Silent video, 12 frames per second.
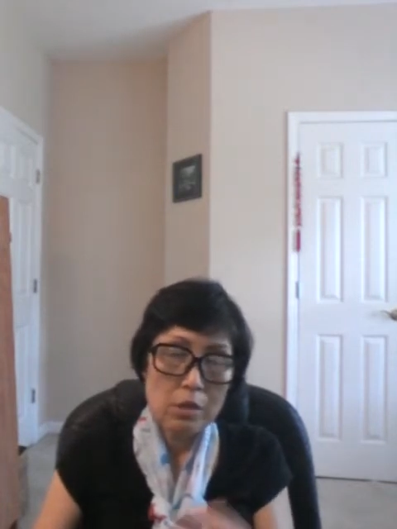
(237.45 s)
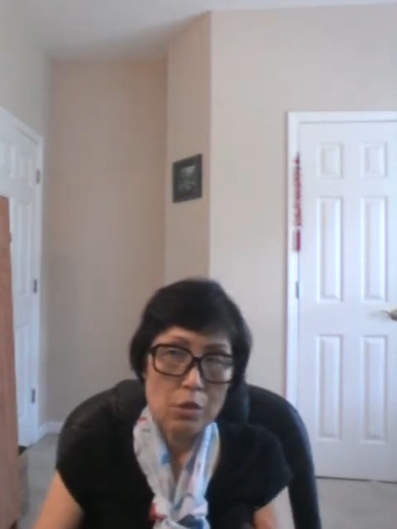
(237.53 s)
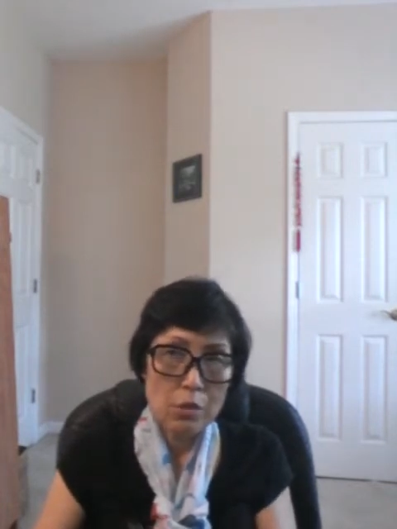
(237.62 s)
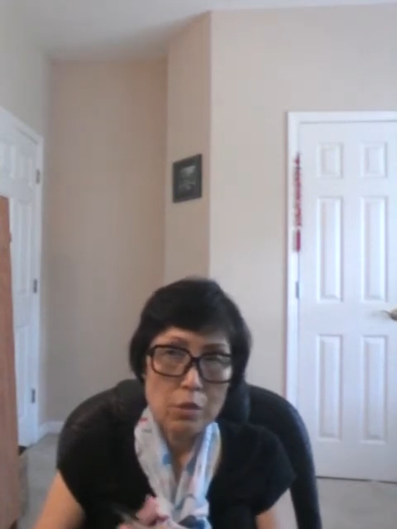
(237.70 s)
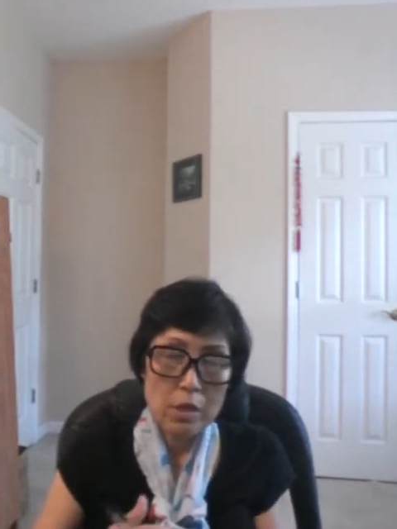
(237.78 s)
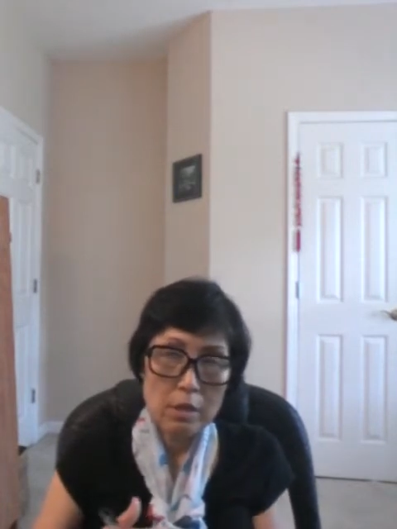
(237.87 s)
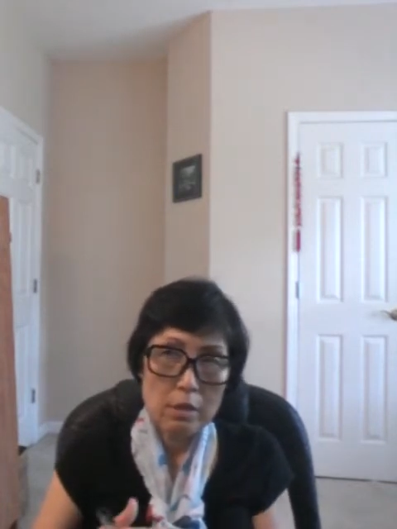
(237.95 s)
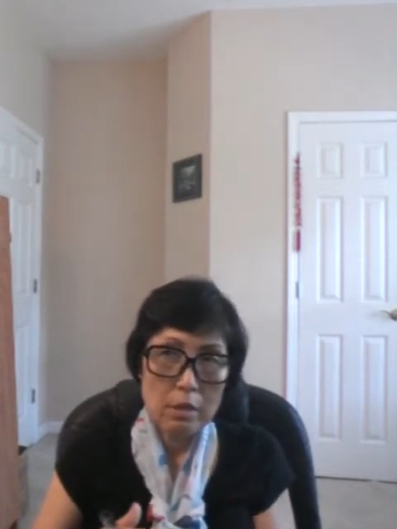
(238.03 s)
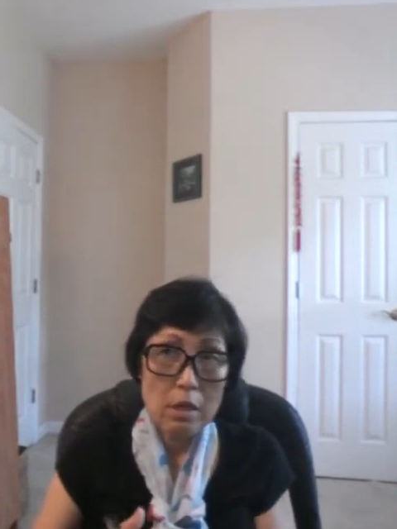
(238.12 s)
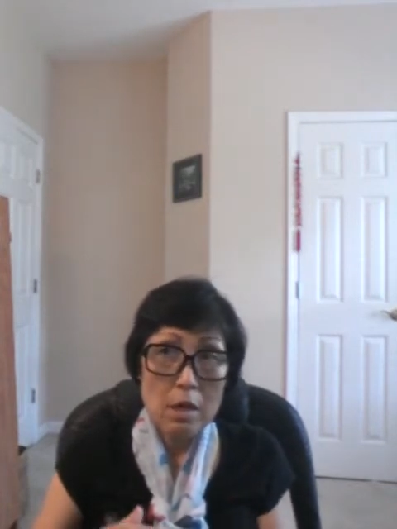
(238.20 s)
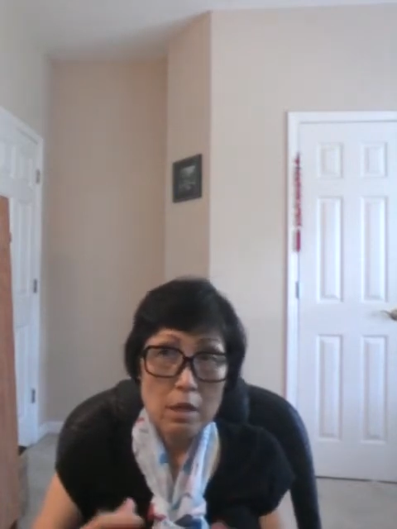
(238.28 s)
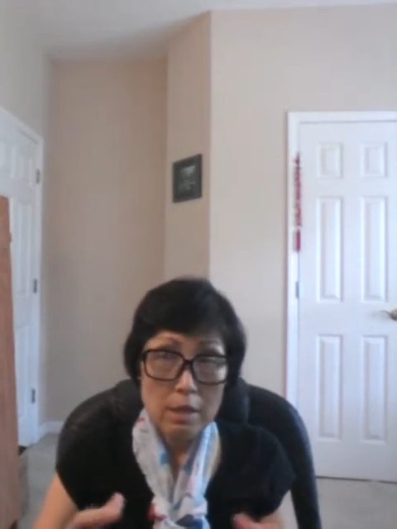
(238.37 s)
Those are
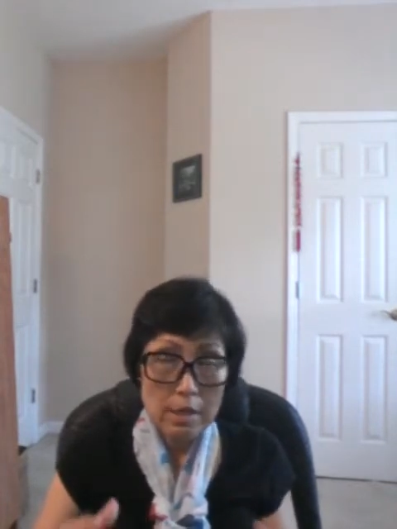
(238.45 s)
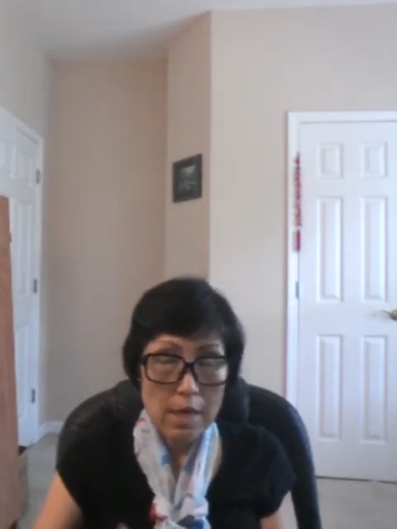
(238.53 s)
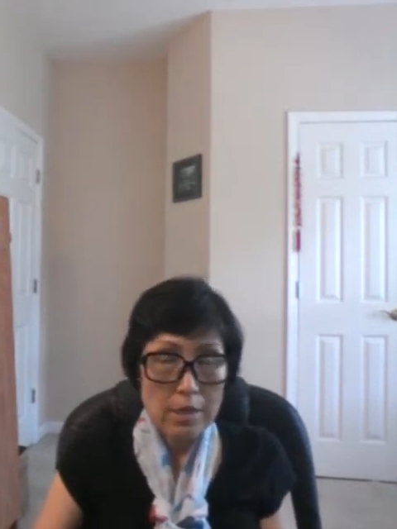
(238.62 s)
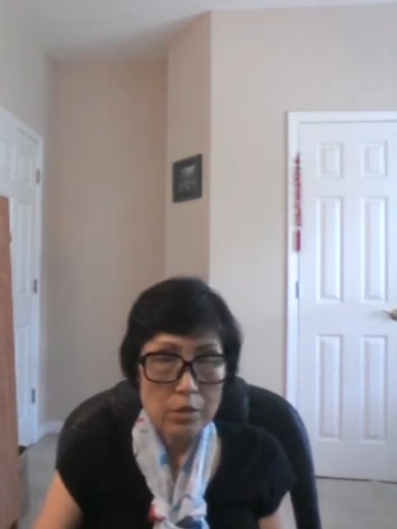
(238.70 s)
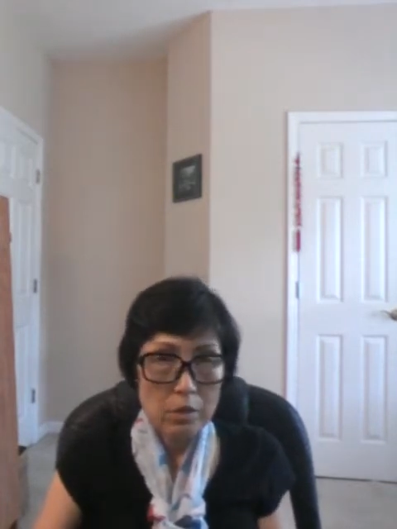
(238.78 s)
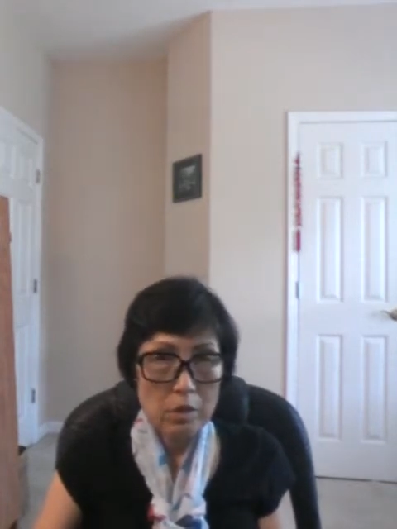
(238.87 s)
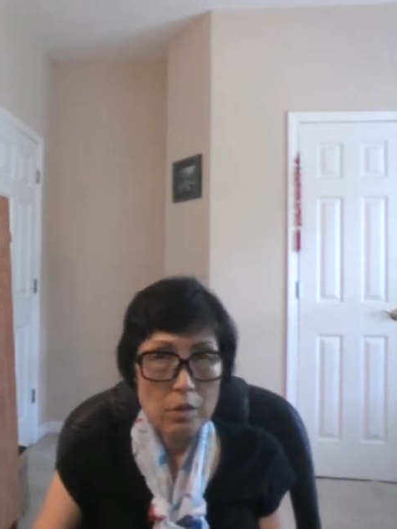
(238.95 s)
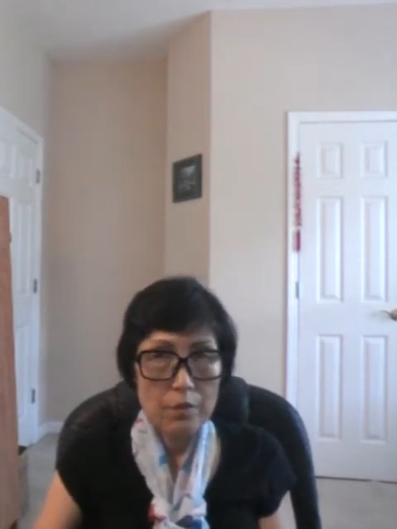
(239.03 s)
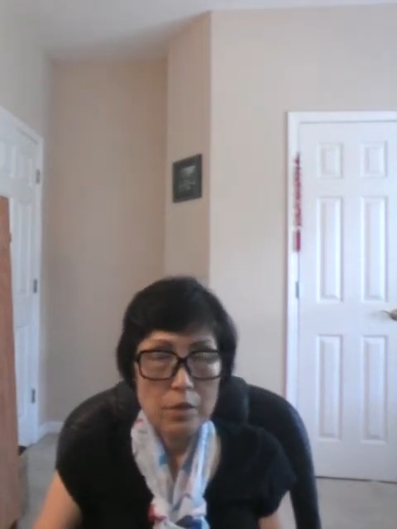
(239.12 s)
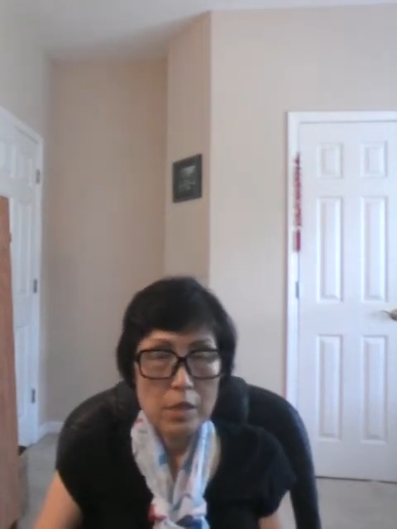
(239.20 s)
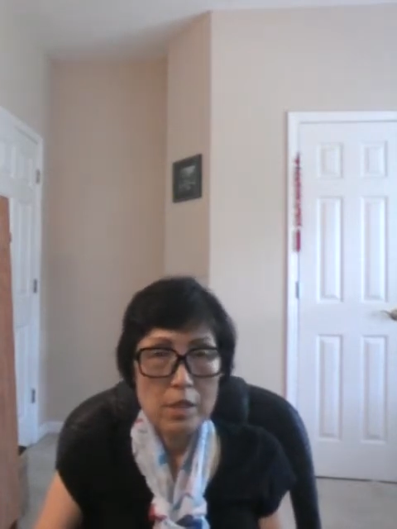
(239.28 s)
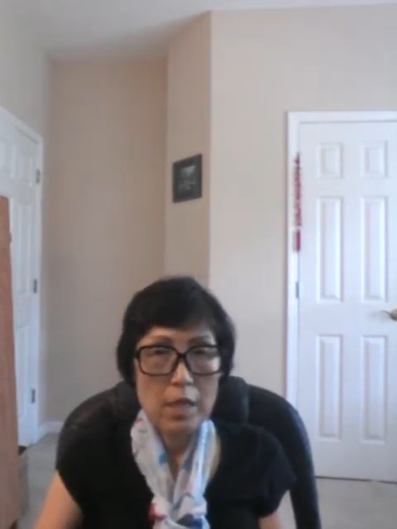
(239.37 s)
the cluster of
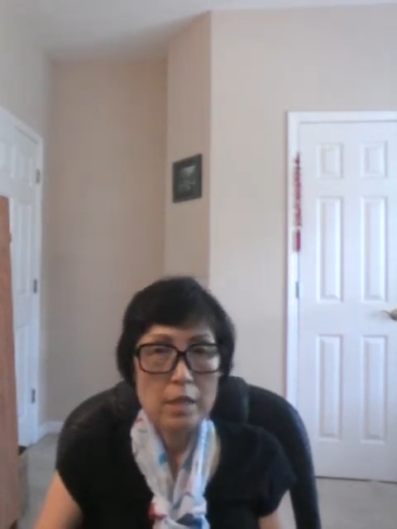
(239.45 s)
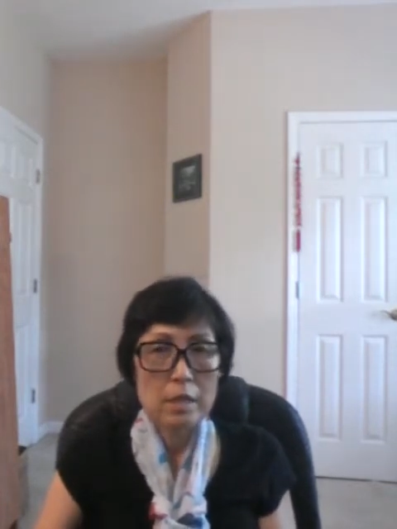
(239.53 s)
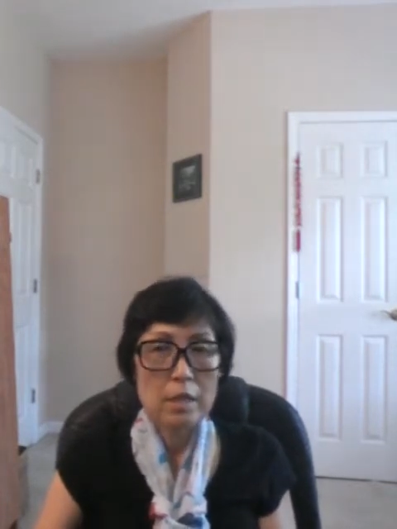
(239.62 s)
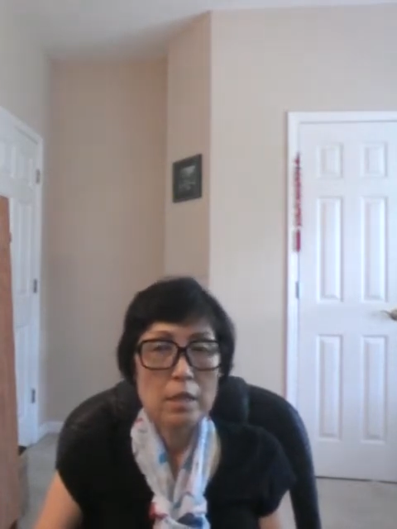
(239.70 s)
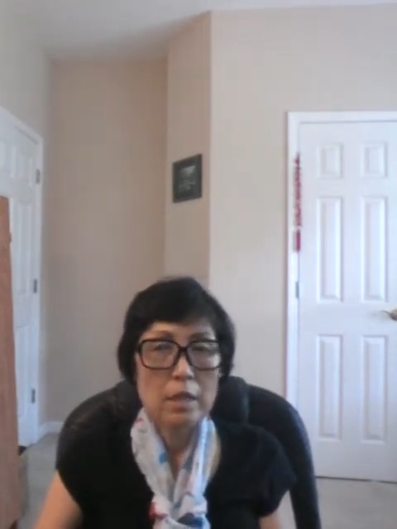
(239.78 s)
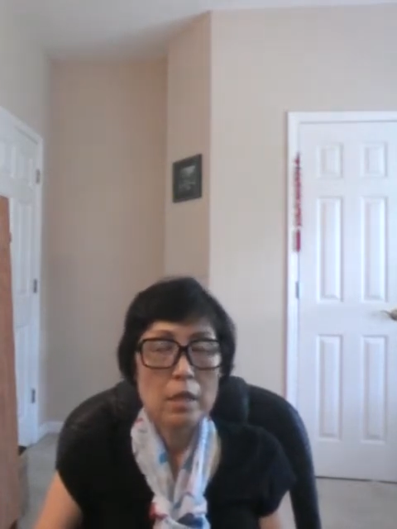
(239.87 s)
genetic.